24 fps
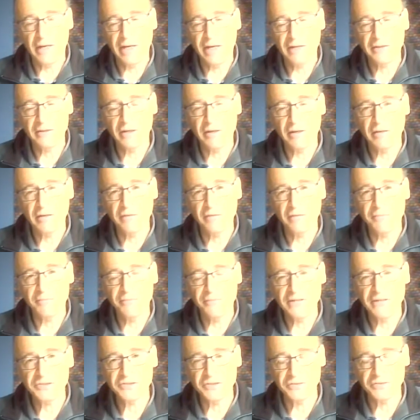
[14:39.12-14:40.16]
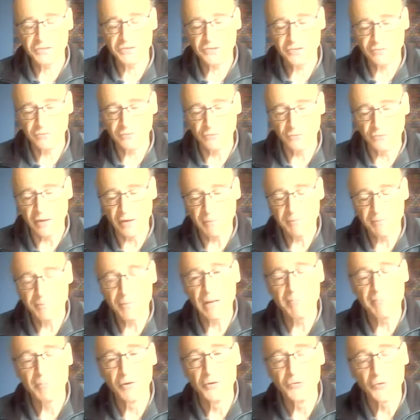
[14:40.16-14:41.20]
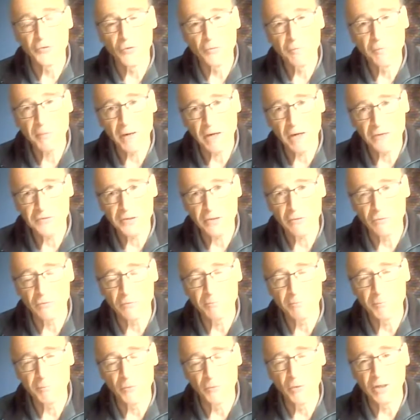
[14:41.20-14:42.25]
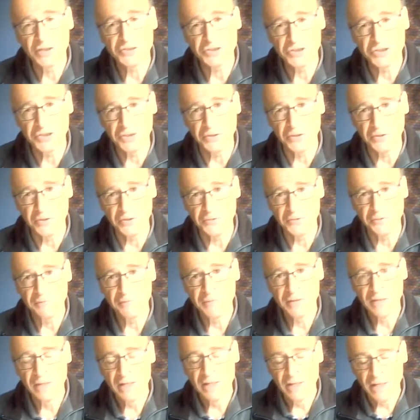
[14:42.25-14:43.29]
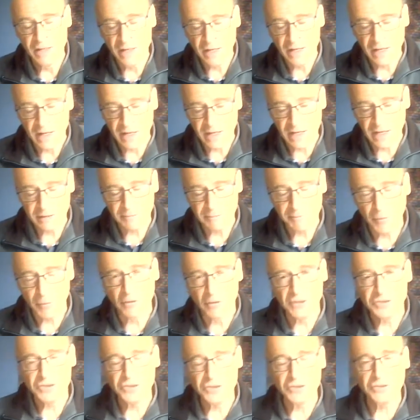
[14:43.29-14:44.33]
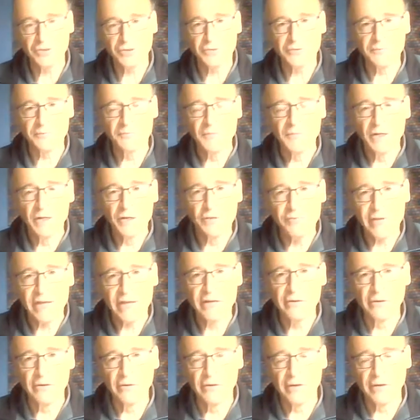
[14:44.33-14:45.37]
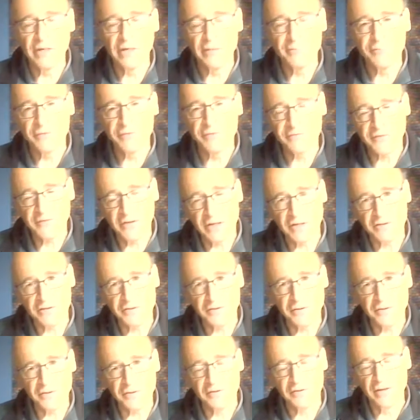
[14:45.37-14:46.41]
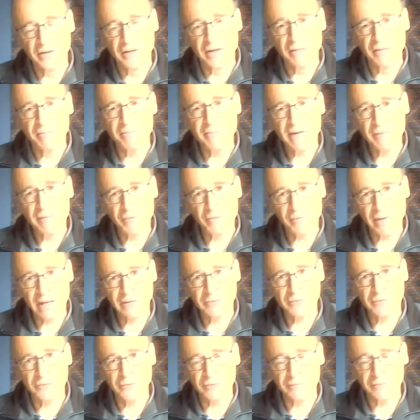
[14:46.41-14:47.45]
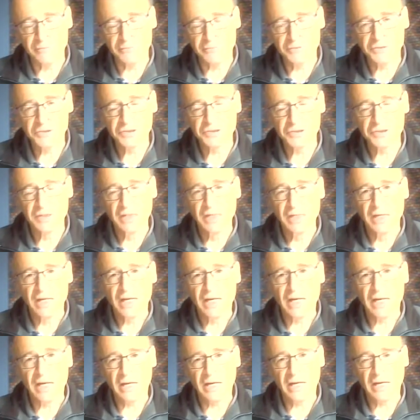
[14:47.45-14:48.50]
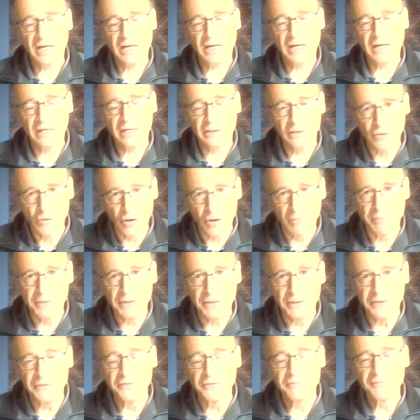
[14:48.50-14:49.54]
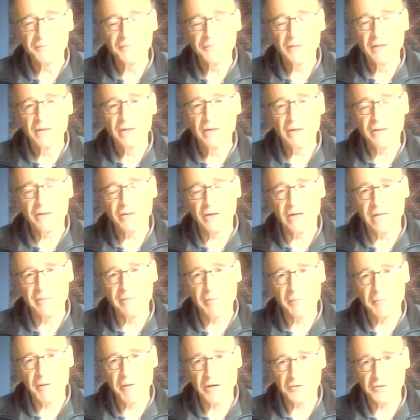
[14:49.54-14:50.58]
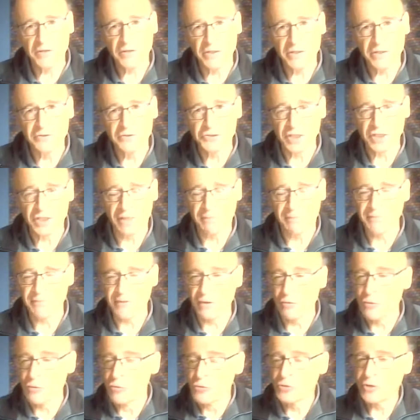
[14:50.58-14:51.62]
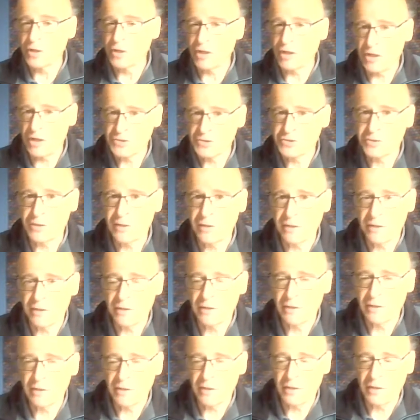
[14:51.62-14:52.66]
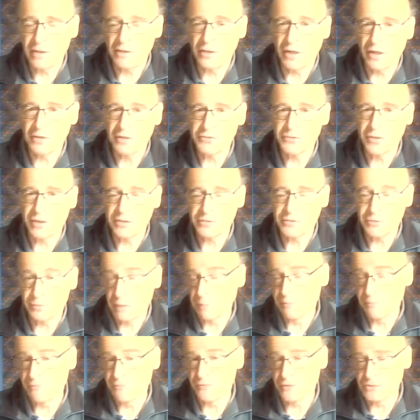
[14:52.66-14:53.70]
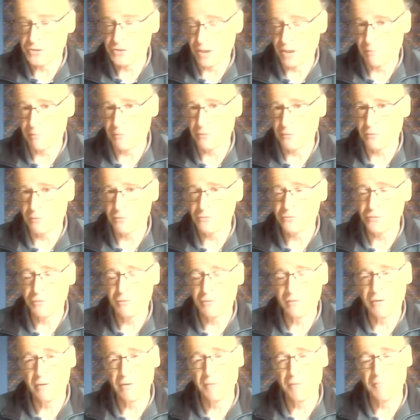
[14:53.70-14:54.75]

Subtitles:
the presence through a political party called Pola Zion. And Pola Zion regularly provided memorandums and lobbied the Labour Party leadership. They organized a trip, for example, to the